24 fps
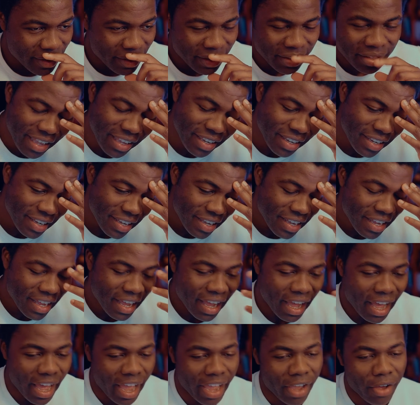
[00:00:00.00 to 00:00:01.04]
I think
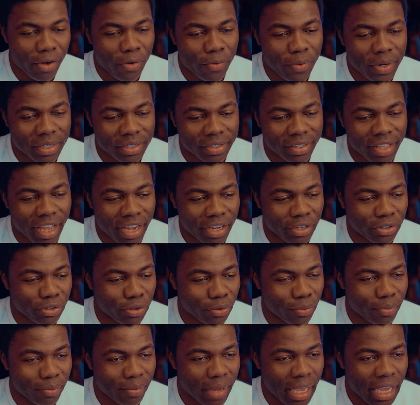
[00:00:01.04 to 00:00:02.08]
I always like
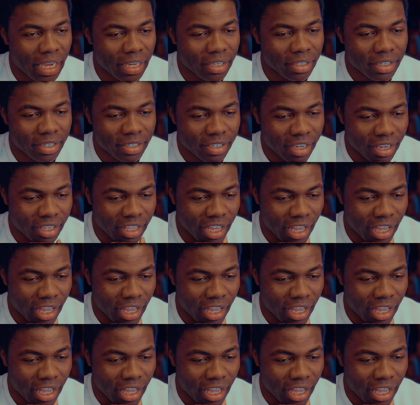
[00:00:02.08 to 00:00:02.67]
to make this